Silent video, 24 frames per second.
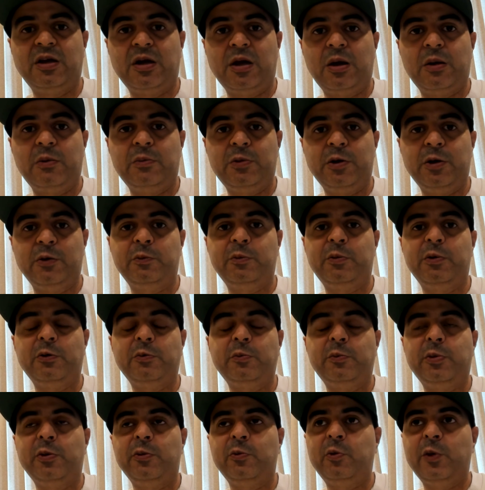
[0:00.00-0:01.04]

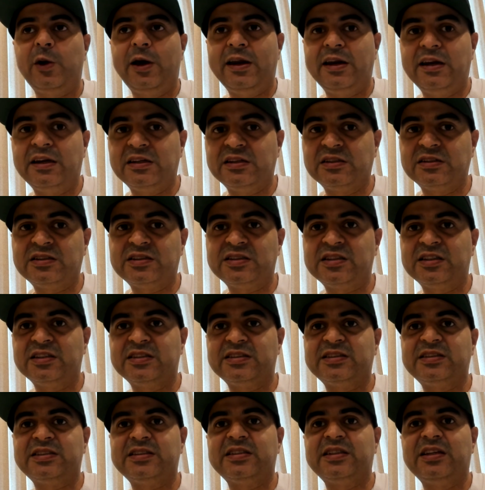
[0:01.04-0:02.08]
been waiting
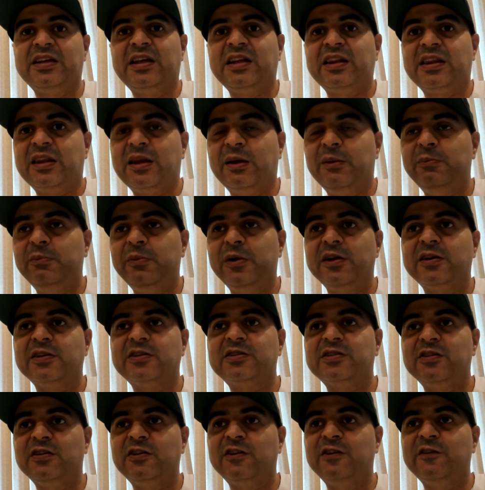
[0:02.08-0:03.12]
since the
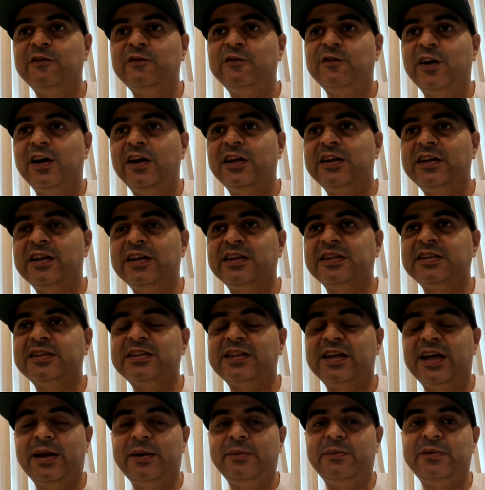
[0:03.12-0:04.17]
Minnesota Vikings
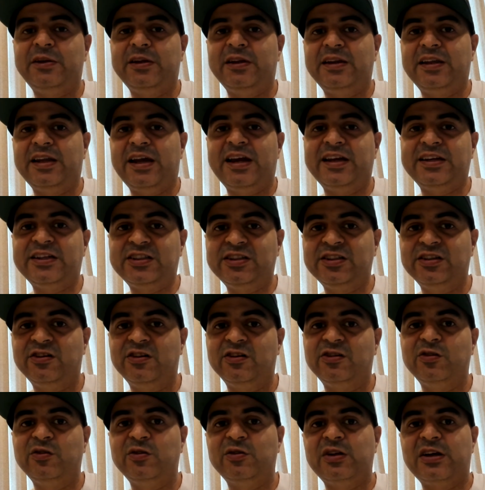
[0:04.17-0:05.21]
game last year in
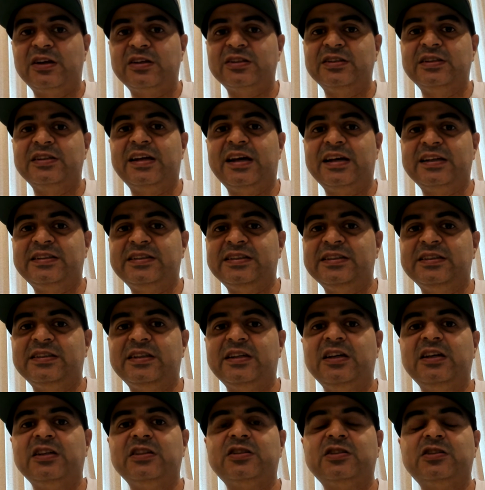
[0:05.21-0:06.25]
2019.
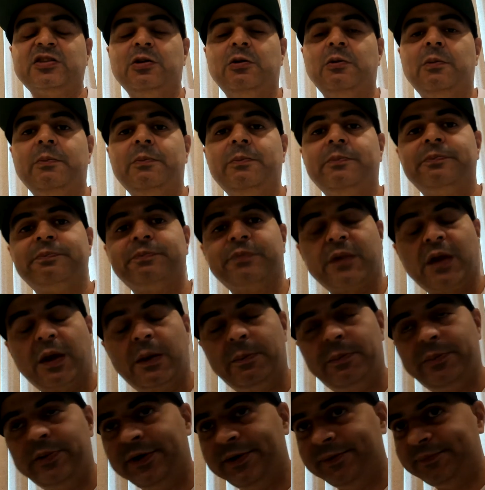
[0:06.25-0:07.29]
So,
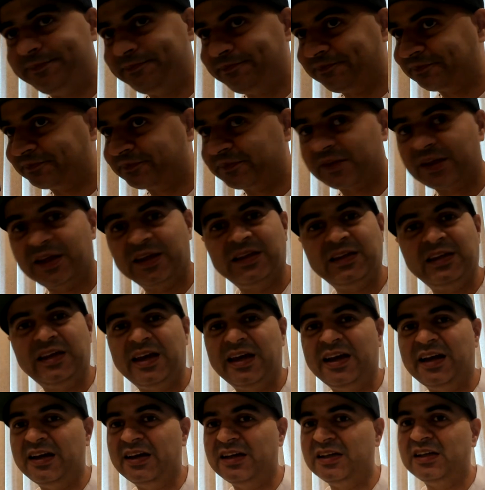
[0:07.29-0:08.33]
but
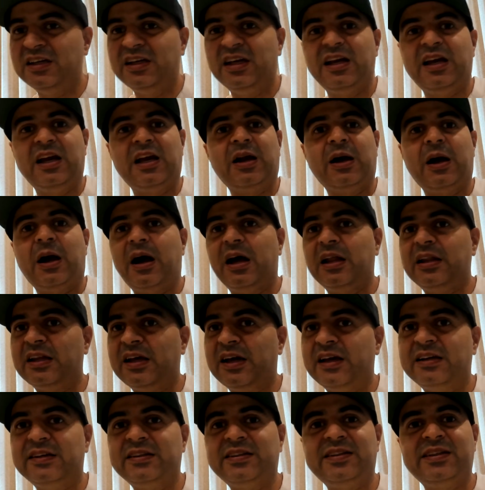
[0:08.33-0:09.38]
yeah, a
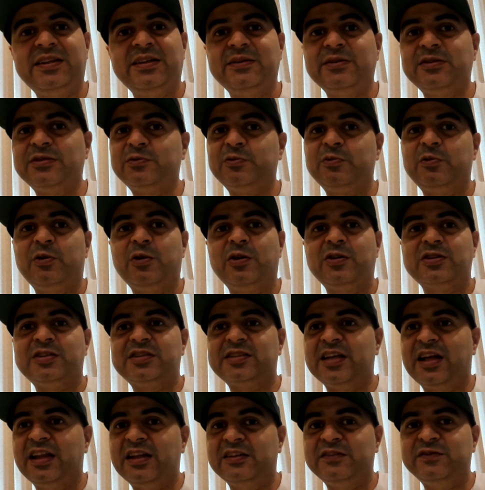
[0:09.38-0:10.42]
lot of teams were
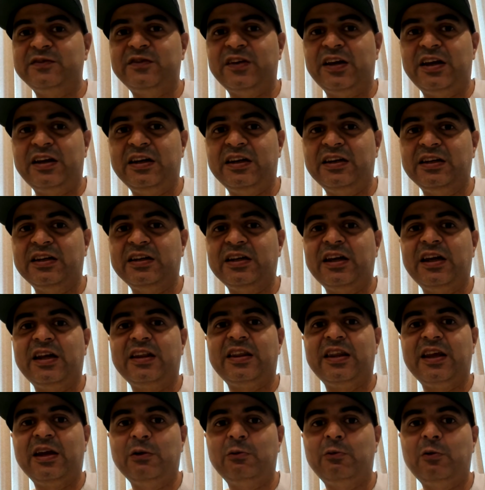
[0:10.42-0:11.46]
salivating.
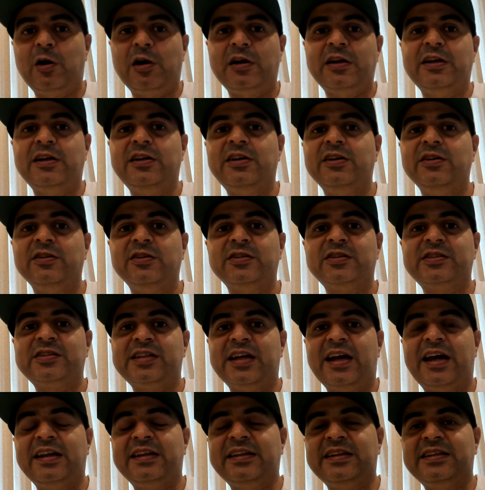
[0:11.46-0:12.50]
They wanted to
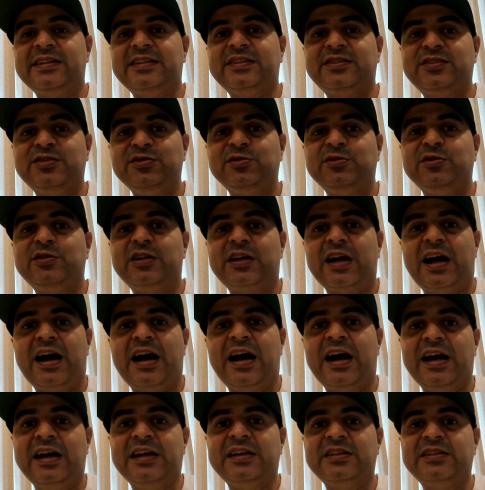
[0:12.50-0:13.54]
sign these two
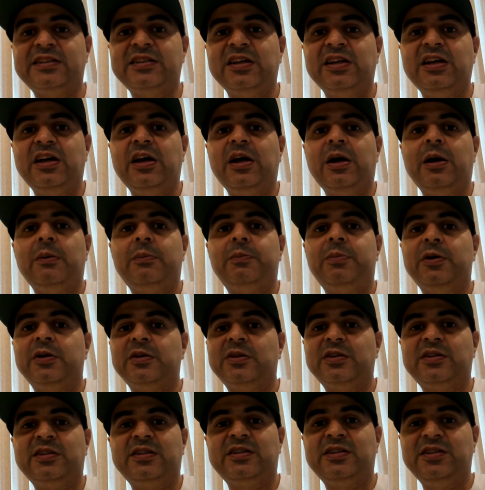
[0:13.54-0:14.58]
guys,
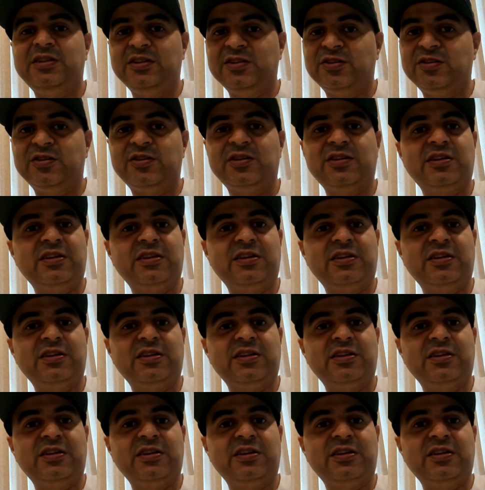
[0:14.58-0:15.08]
but you know,